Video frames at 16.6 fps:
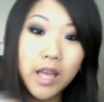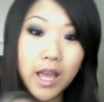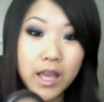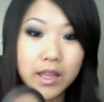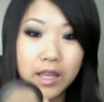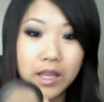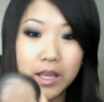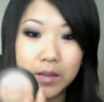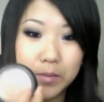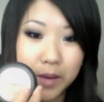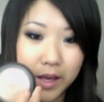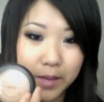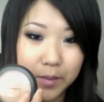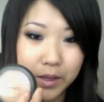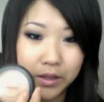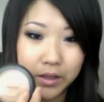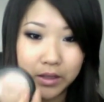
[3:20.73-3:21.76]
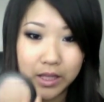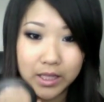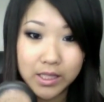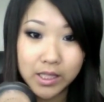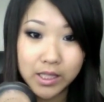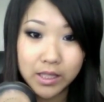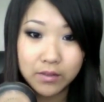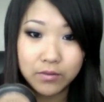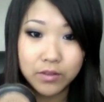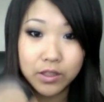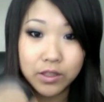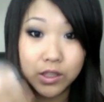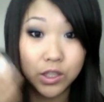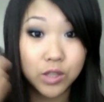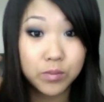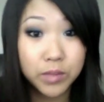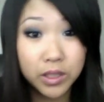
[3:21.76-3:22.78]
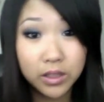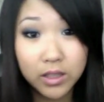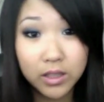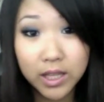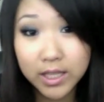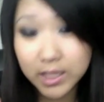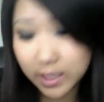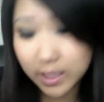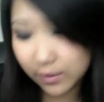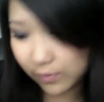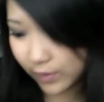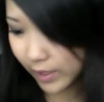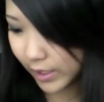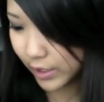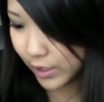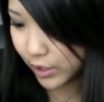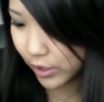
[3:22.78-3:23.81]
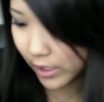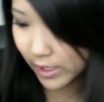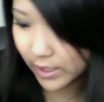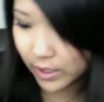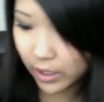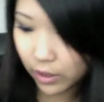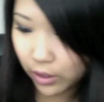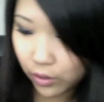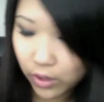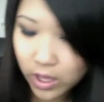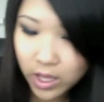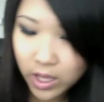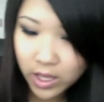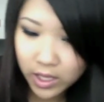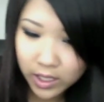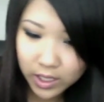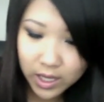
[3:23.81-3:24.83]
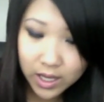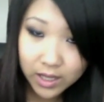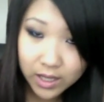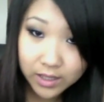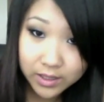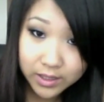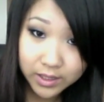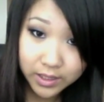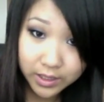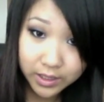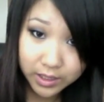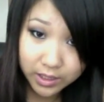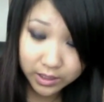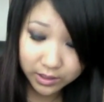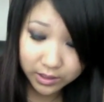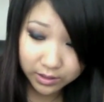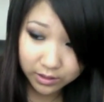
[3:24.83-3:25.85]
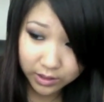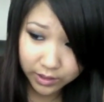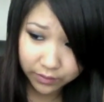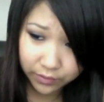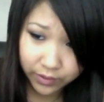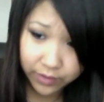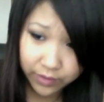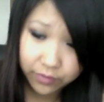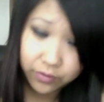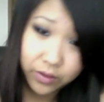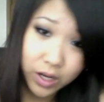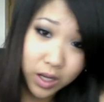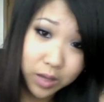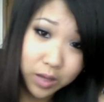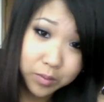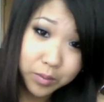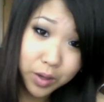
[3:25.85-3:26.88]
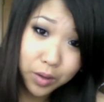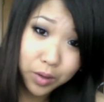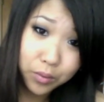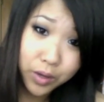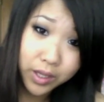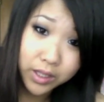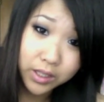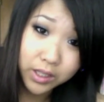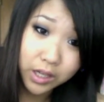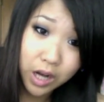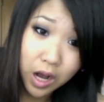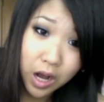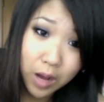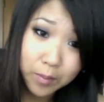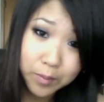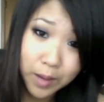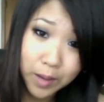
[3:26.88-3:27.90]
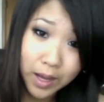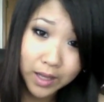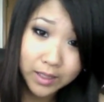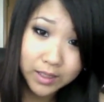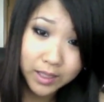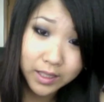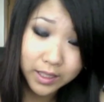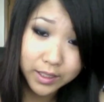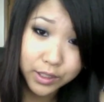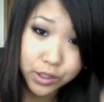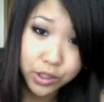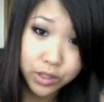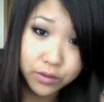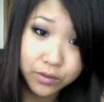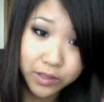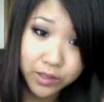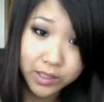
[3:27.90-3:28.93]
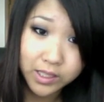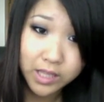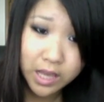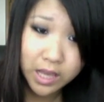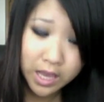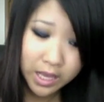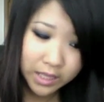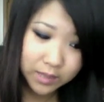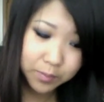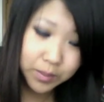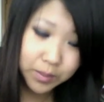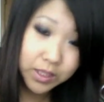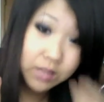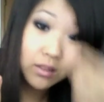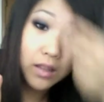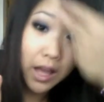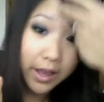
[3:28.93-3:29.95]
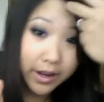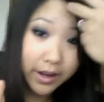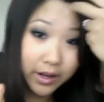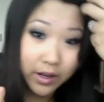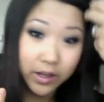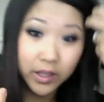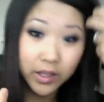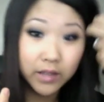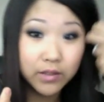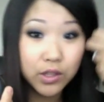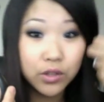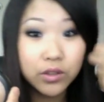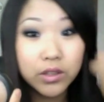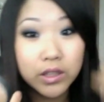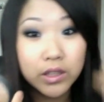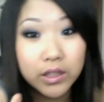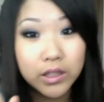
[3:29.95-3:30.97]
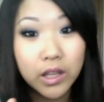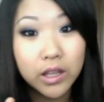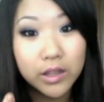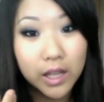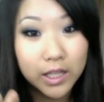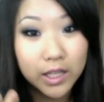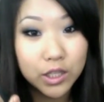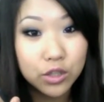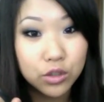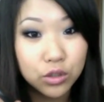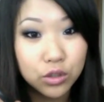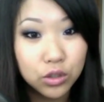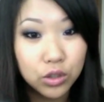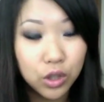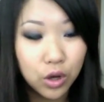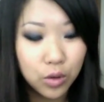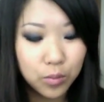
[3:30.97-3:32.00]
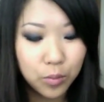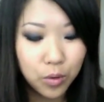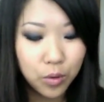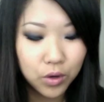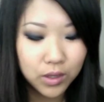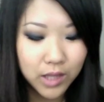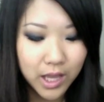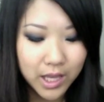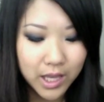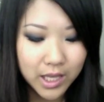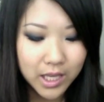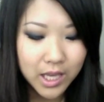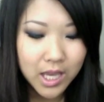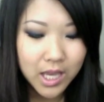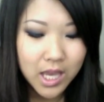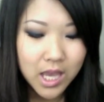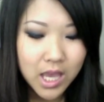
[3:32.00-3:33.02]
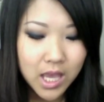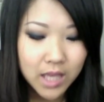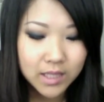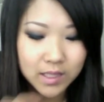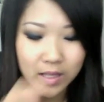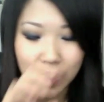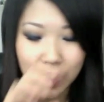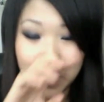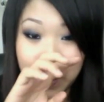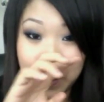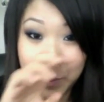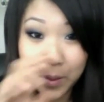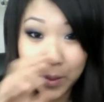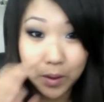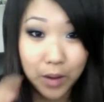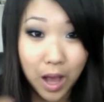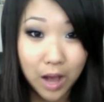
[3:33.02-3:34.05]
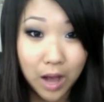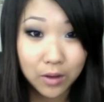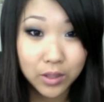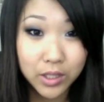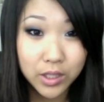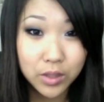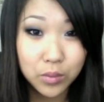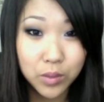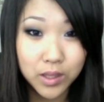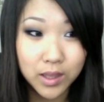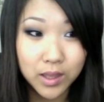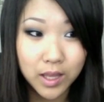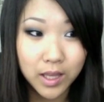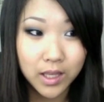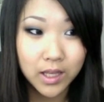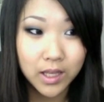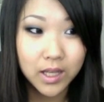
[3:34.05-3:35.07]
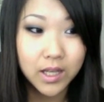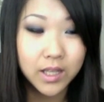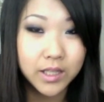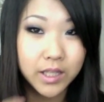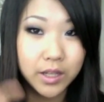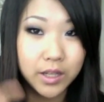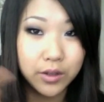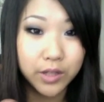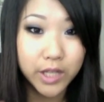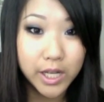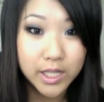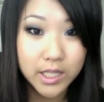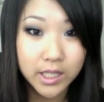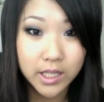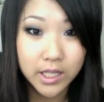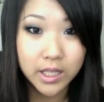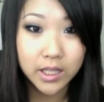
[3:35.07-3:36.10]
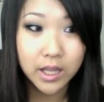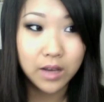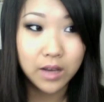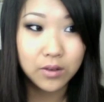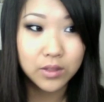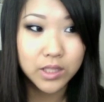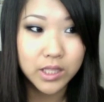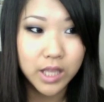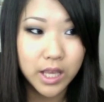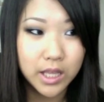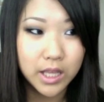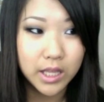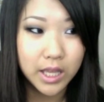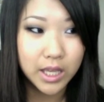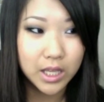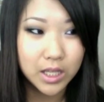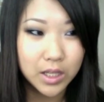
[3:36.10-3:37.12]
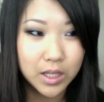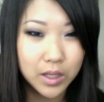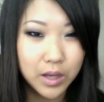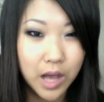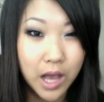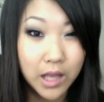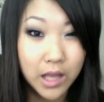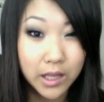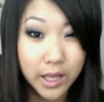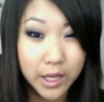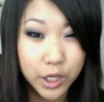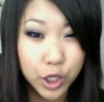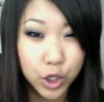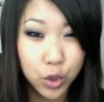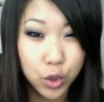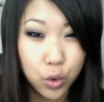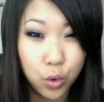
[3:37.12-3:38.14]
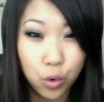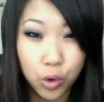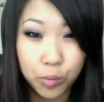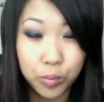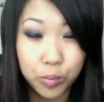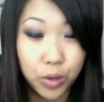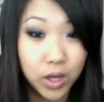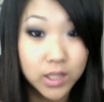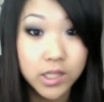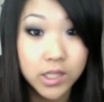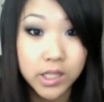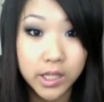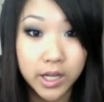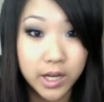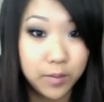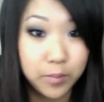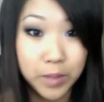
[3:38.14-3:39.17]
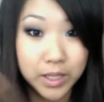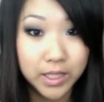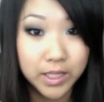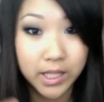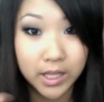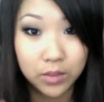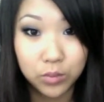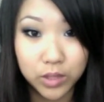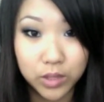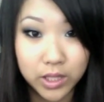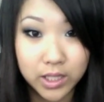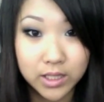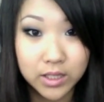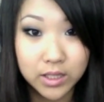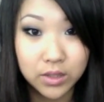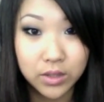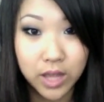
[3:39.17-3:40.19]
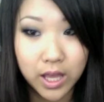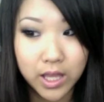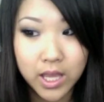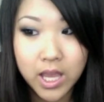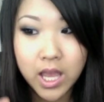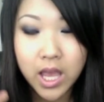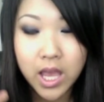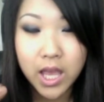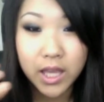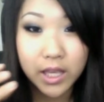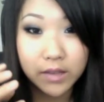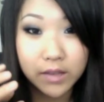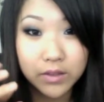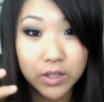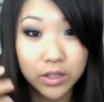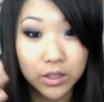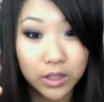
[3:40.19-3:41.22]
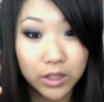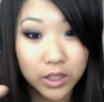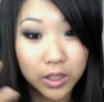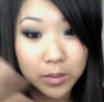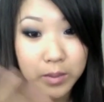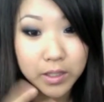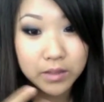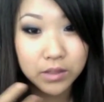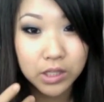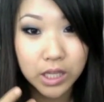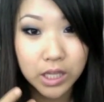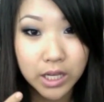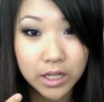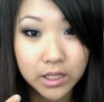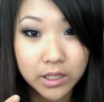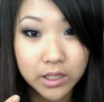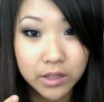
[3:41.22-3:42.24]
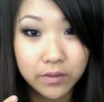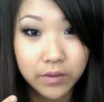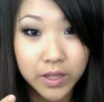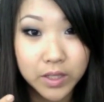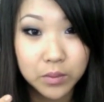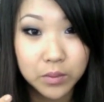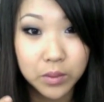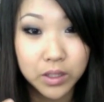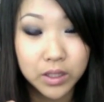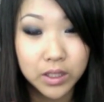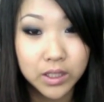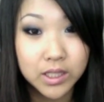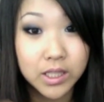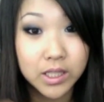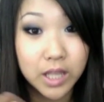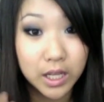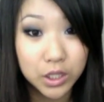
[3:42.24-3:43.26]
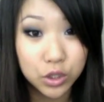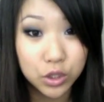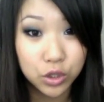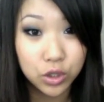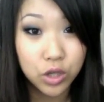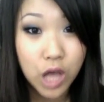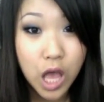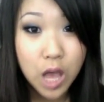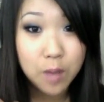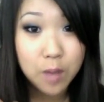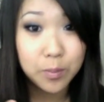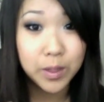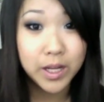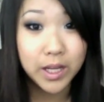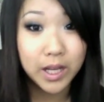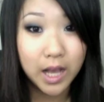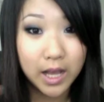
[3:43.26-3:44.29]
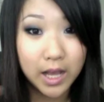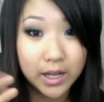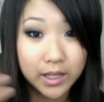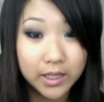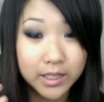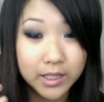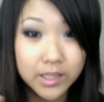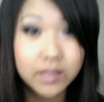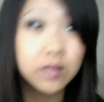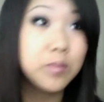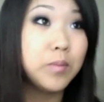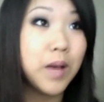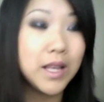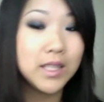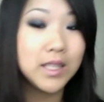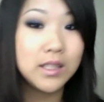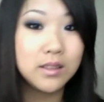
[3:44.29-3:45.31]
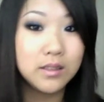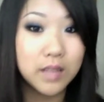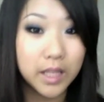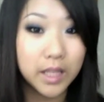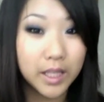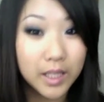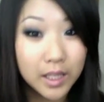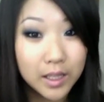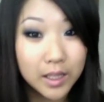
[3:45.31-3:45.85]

and then my mineralized skin finish. Mineralized skin finish, you guys know, uh, different from a regular compact like a Studio Fix. It's much lighter, gives you a natural glow, more like it's got a powder with like an iridescent, I would say like a highlighter or bronzer mixed in with it, so that it gives you a little bit of shine on your face where it looks natural, but it's still matte, like